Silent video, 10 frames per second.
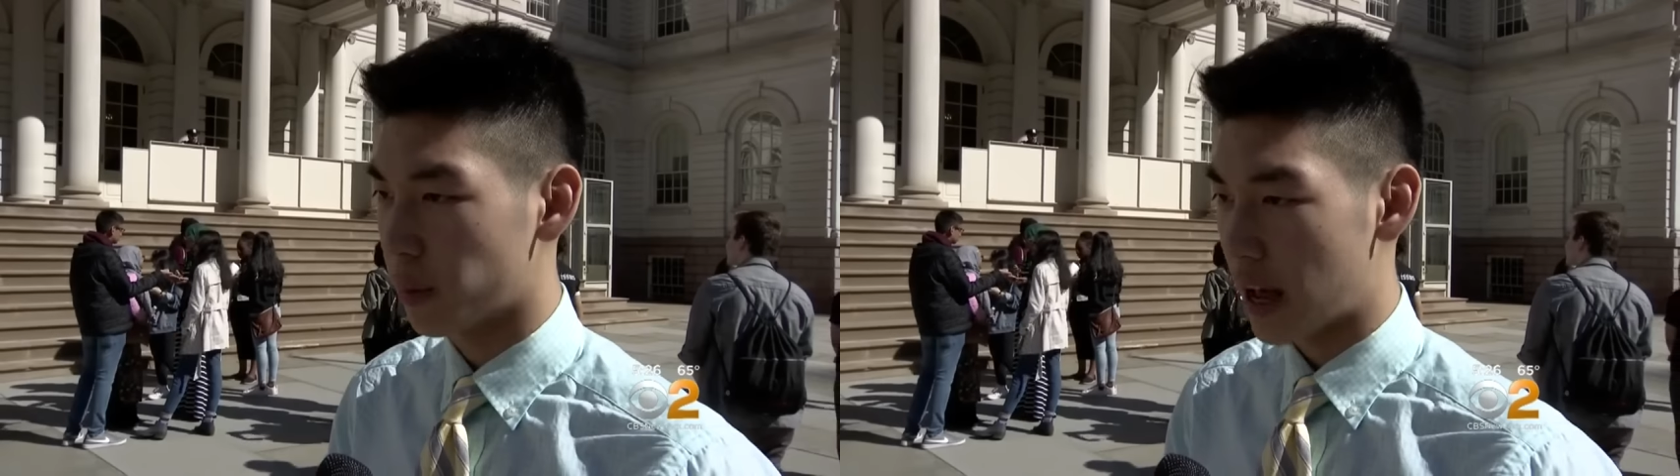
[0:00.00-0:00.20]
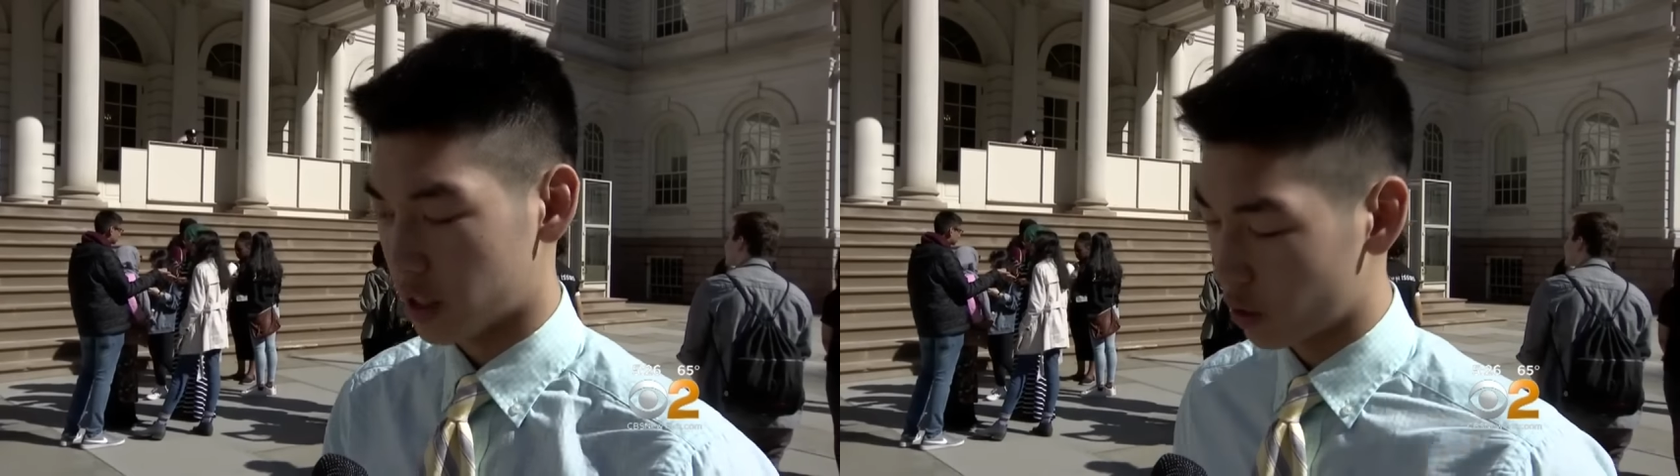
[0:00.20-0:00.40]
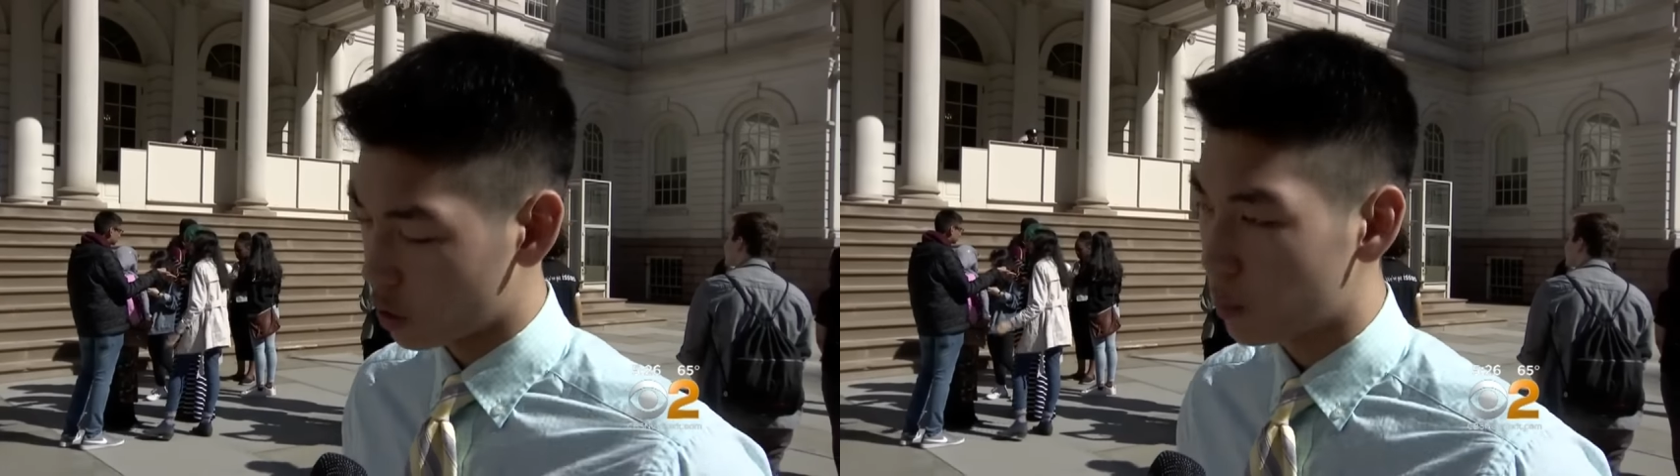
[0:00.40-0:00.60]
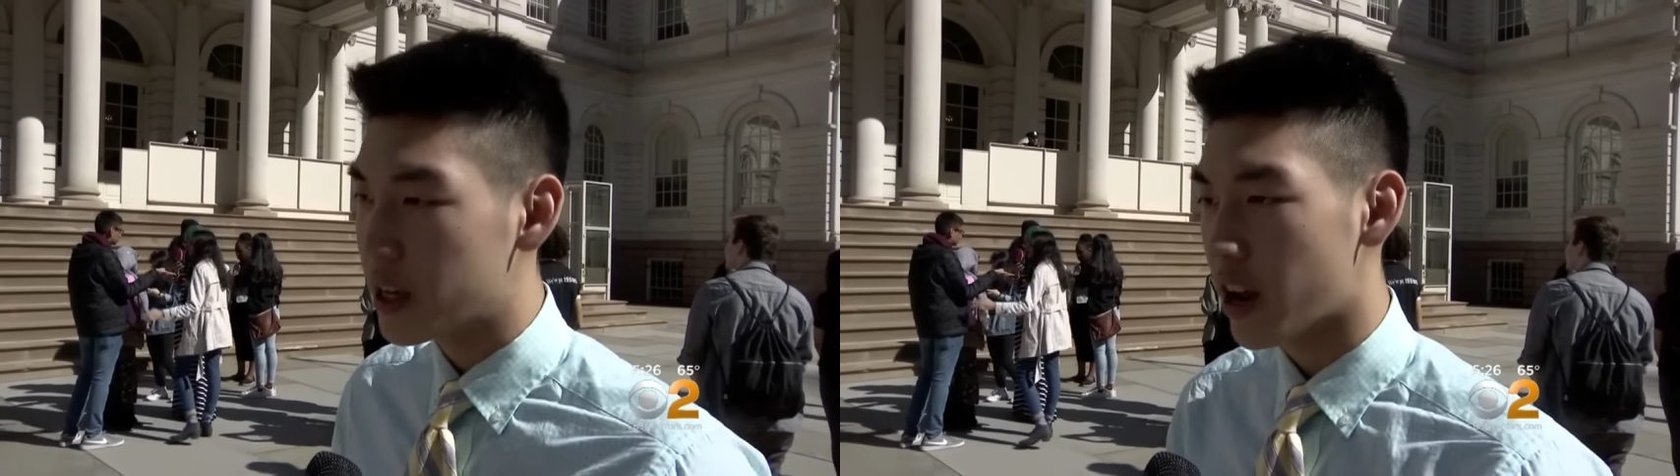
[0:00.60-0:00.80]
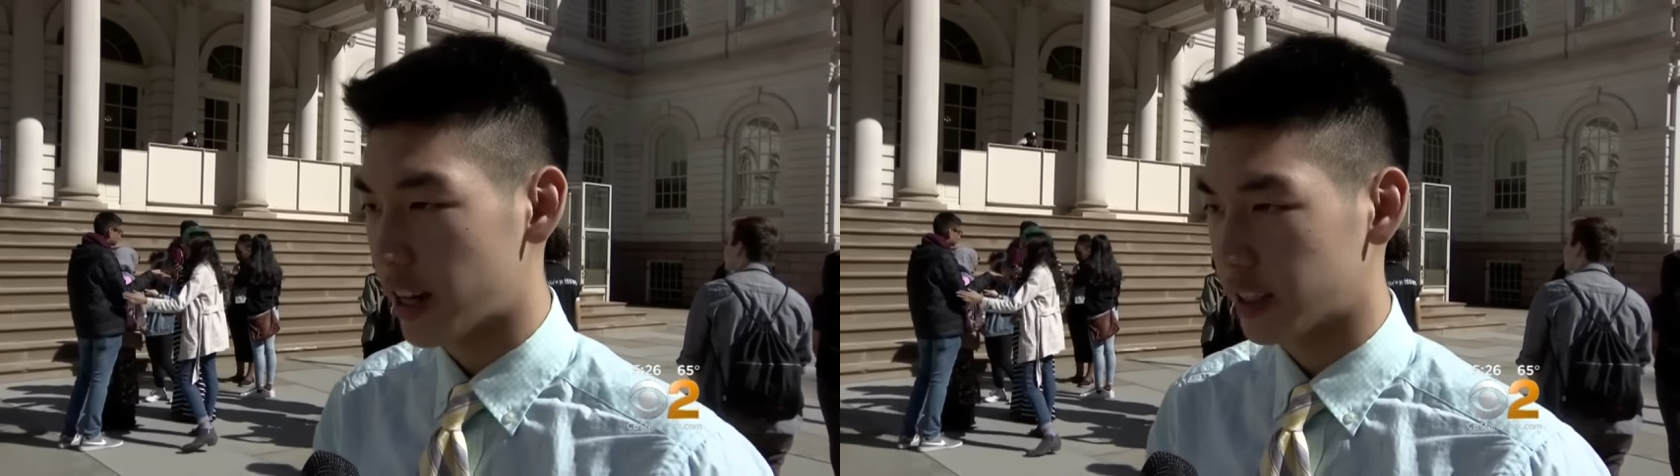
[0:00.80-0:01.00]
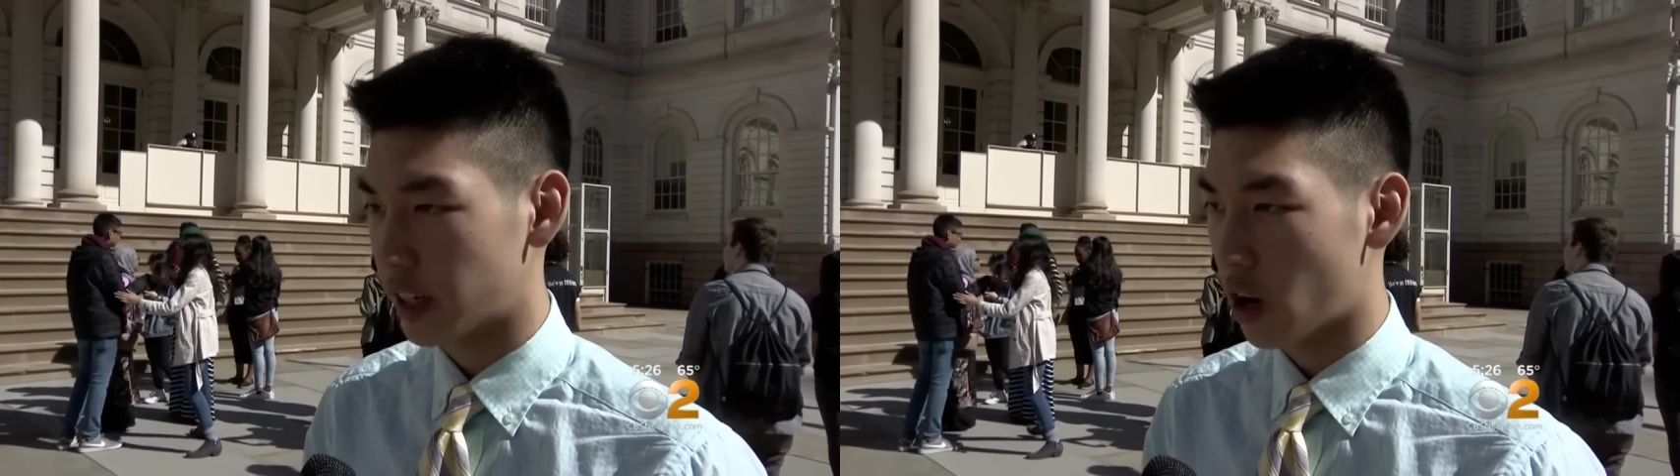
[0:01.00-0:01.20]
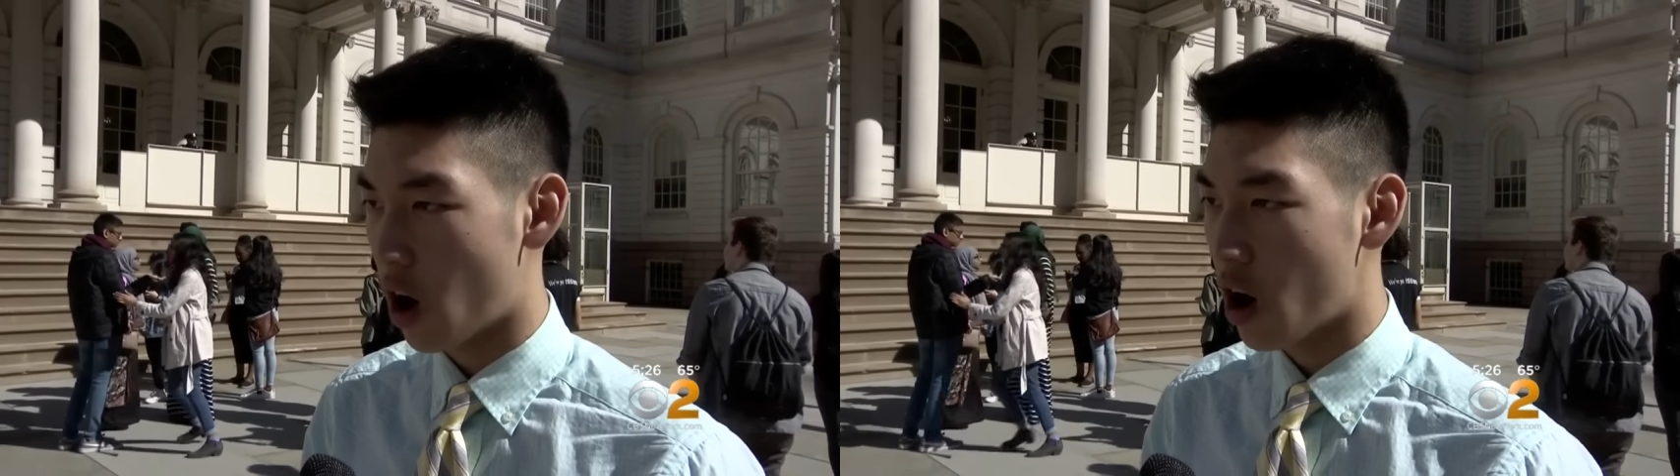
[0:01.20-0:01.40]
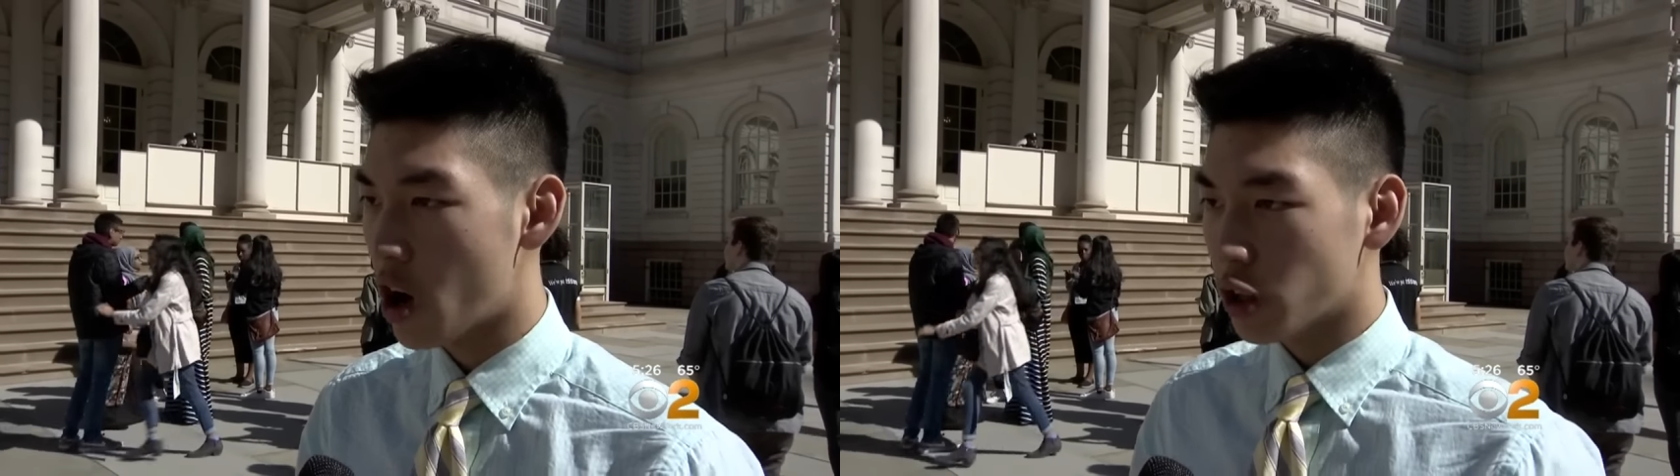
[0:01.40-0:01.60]
de Blasio, to be here at City
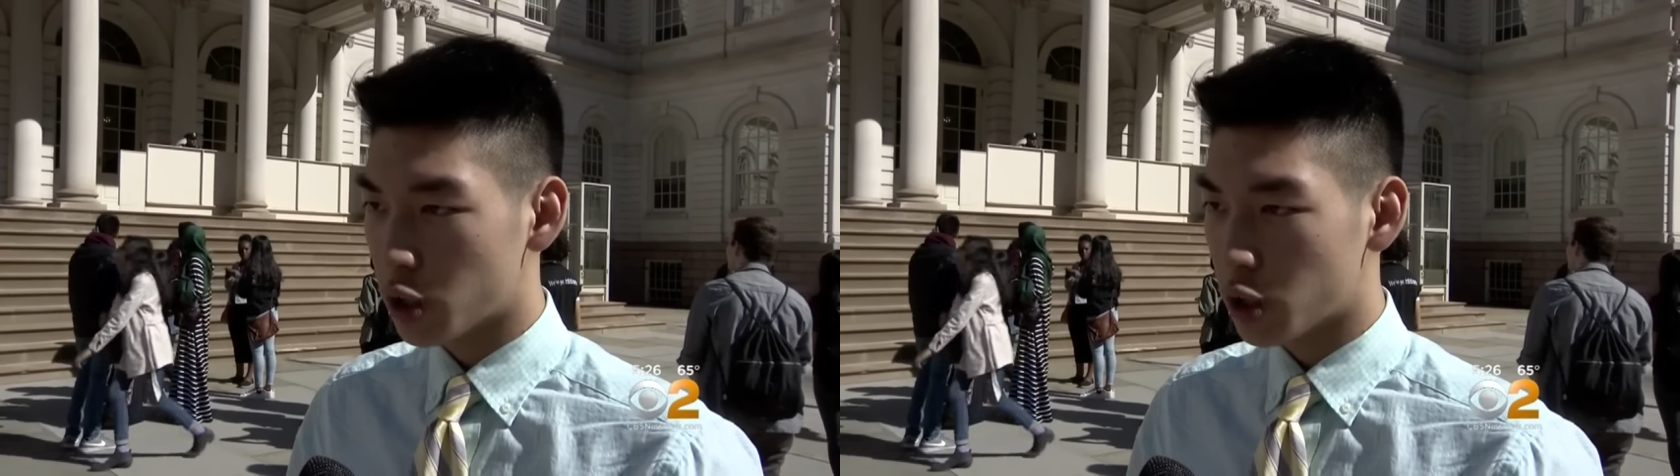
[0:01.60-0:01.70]
Hall,